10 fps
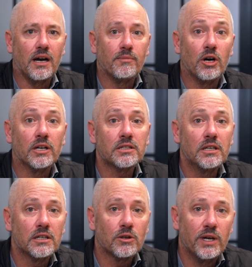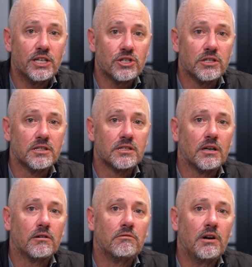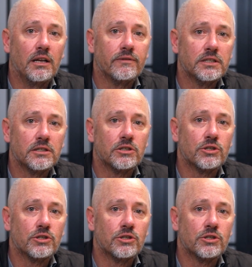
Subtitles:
I'm asking it questions that are relevant